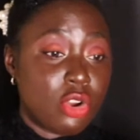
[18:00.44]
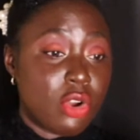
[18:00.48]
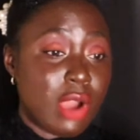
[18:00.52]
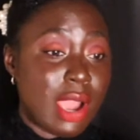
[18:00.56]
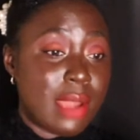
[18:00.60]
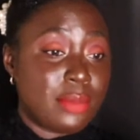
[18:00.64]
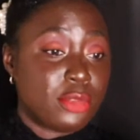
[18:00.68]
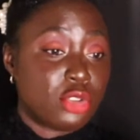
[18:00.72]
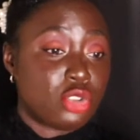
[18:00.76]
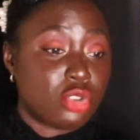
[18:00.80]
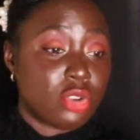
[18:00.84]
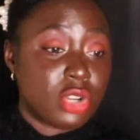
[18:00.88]
I'm
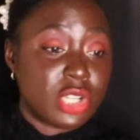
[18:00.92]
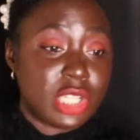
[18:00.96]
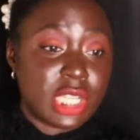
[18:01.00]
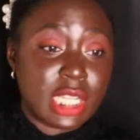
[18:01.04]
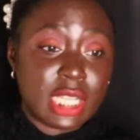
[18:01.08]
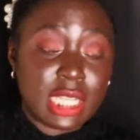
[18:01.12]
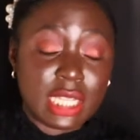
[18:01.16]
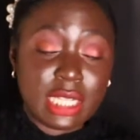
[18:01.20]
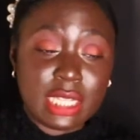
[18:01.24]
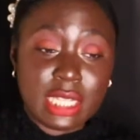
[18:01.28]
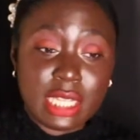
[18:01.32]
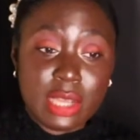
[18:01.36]
sure she
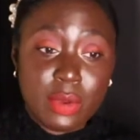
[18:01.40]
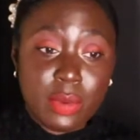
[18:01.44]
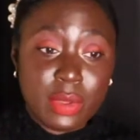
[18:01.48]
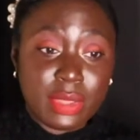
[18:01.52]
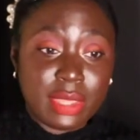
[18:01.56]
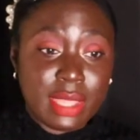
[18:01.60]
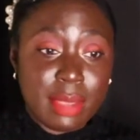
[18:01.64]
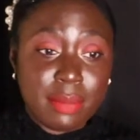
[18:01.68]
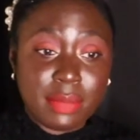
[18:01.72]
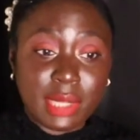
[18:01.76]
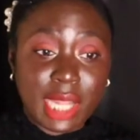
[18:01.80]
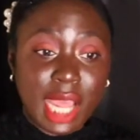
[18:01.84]
can deal with
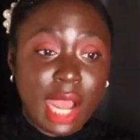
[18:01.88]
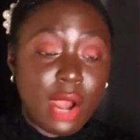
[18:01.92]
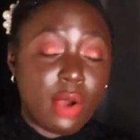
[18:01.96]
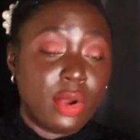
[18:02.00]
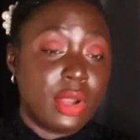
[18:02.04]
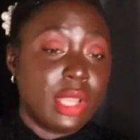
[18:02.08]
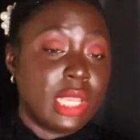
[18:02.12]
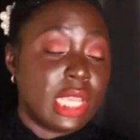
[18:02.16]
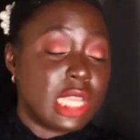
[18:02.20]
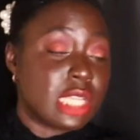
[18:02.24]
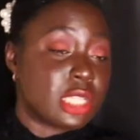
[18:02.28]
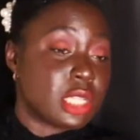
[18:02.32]
them now.
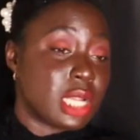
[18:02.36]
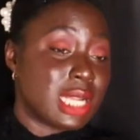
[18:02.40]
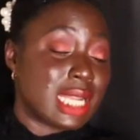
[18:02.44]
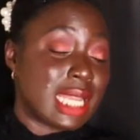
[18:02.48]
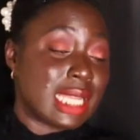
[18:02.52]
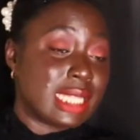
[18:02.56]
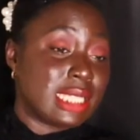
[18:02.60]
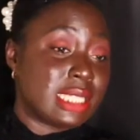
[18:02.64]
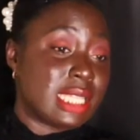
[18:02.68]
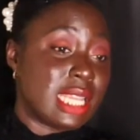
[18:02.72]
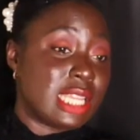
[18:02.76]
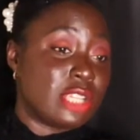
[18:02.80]
It's not
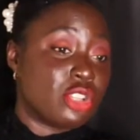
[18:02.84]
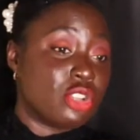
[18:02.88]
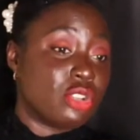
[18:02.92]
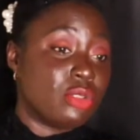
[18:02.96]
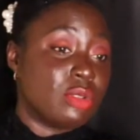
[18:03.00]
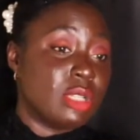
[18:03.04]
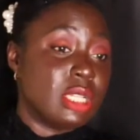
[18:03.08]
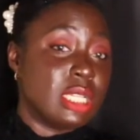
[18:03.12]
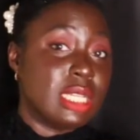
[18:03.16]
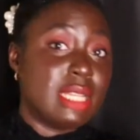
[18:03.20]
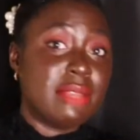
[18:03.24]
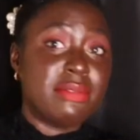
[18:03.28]
like they should
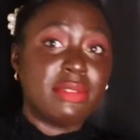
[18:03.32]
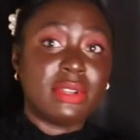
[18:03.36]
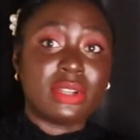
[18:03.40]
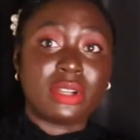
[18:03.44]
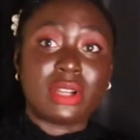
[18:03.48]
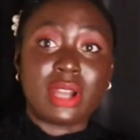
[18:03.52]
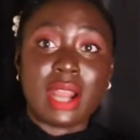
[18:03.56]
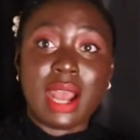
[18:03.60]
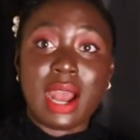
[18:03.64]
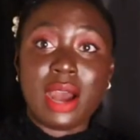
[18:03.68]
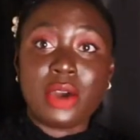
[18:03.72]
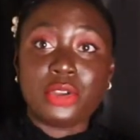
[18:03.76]
live in her
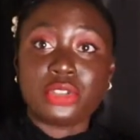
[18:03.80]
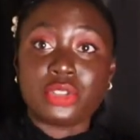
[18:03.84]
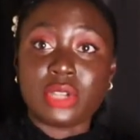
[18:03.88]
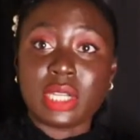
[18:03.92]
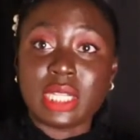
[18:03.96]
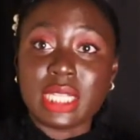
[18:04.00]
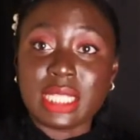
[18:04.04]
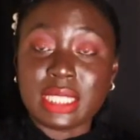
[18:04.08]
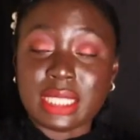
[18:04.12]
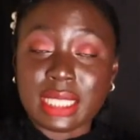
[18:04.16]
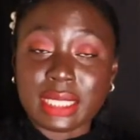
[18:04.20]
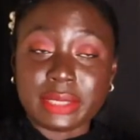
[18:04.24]
house or
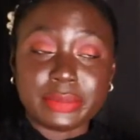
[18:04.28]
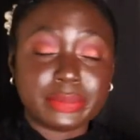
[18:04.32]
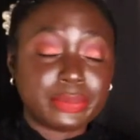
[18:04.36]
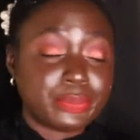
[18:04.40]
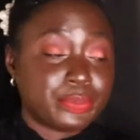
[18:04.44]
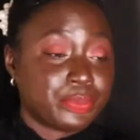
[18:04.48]
anything.